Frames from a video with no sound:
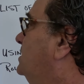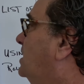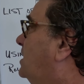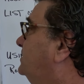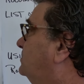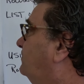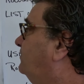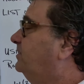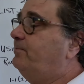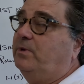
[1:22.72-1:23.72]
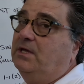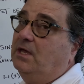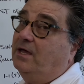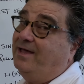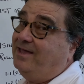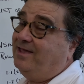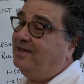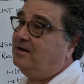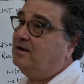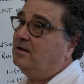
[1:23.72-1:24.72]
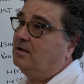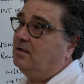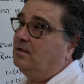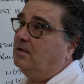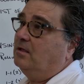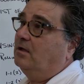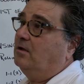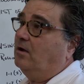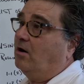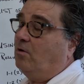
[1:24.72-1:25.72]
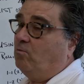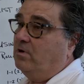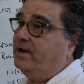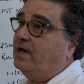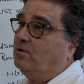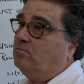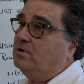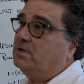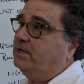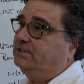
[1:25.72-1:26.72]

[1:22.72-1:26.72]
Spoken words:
the odds of flipping a head are 1 out of 1.